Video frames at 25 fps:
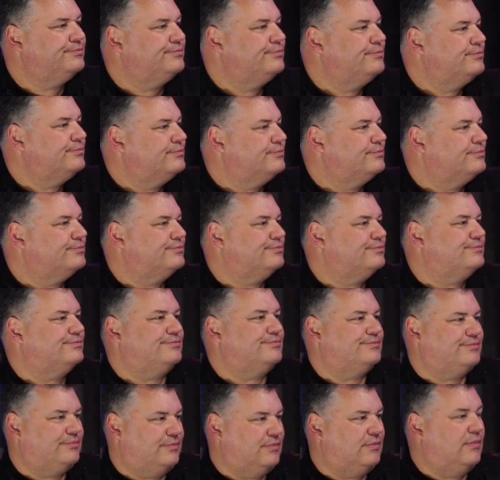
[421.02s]

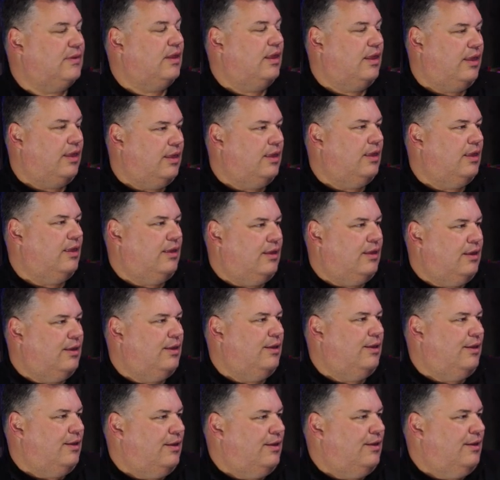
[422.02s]

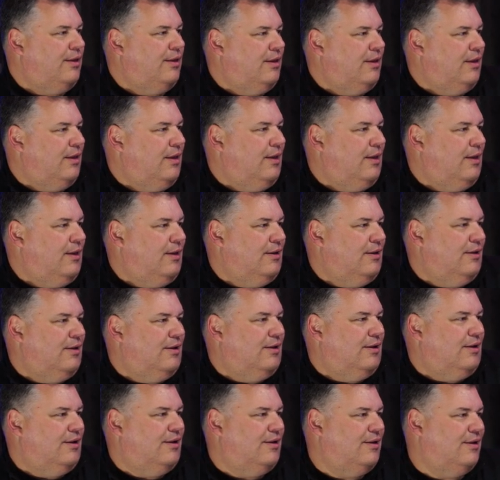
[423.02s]

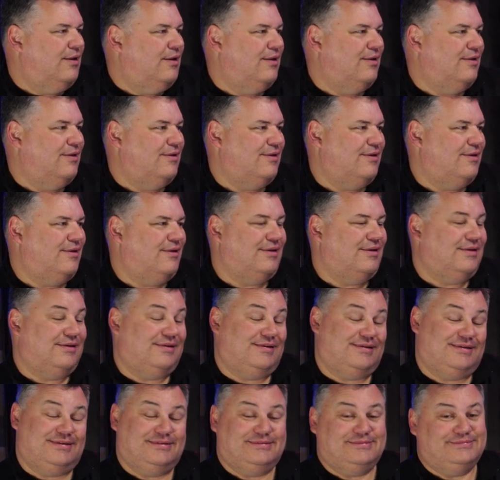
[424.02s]

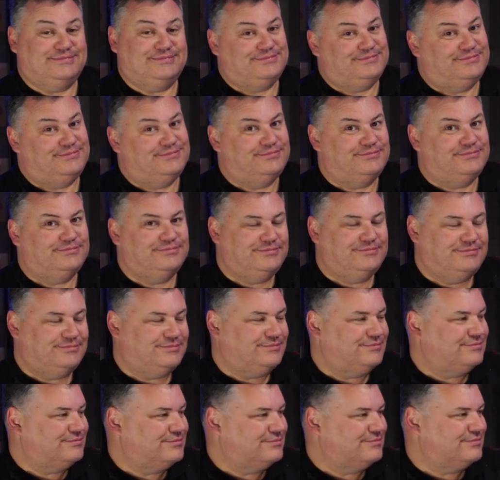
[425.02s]

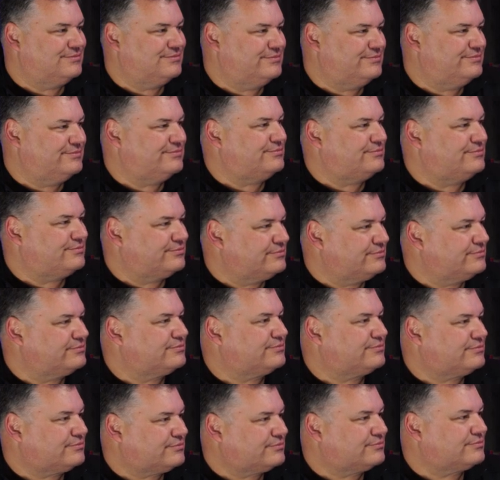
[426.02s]

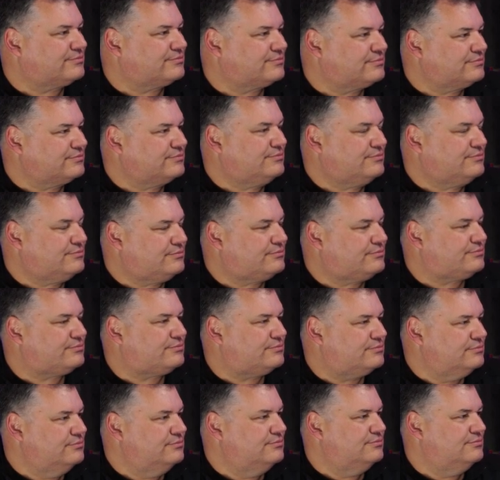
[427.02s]

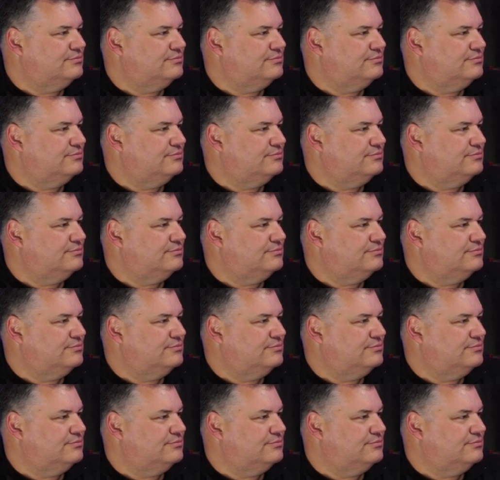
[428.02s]
[no speech]